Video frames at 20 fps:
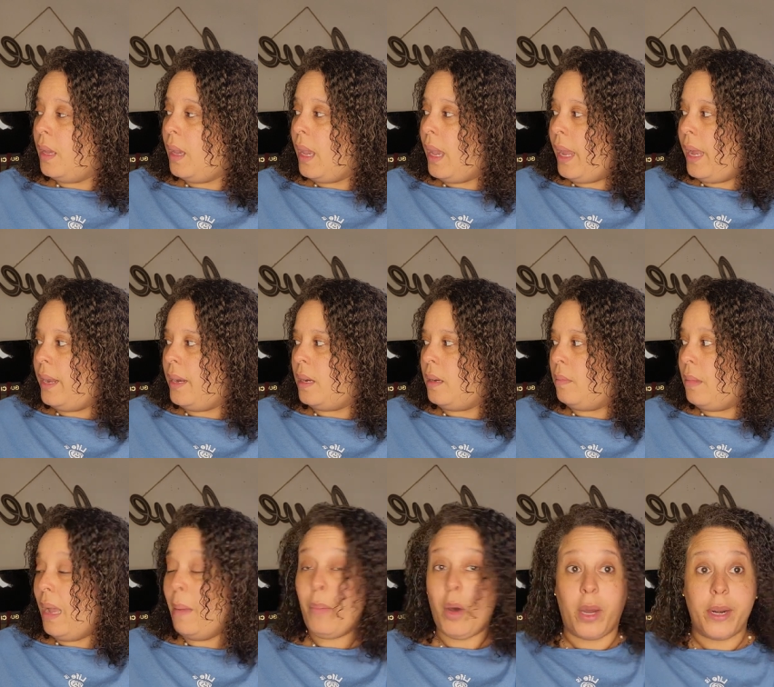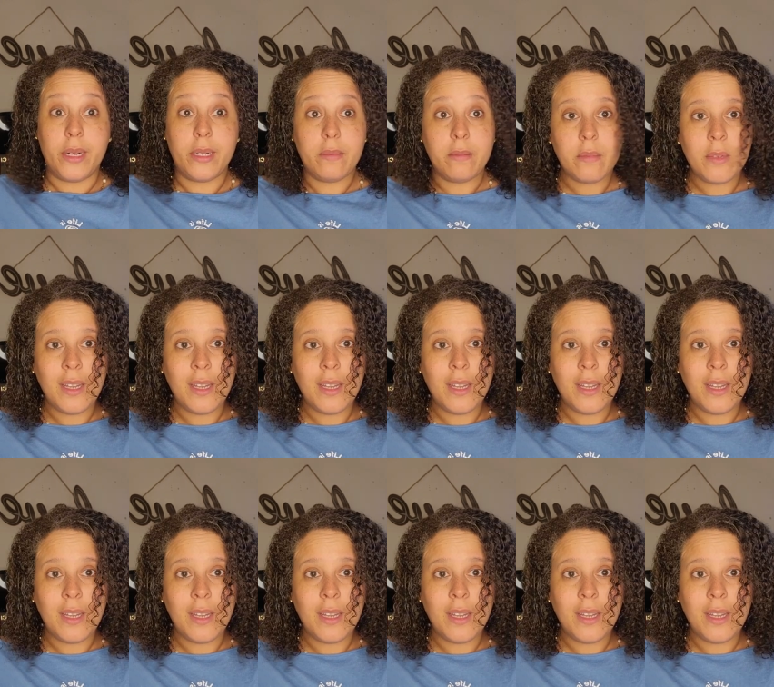And um, I bought it.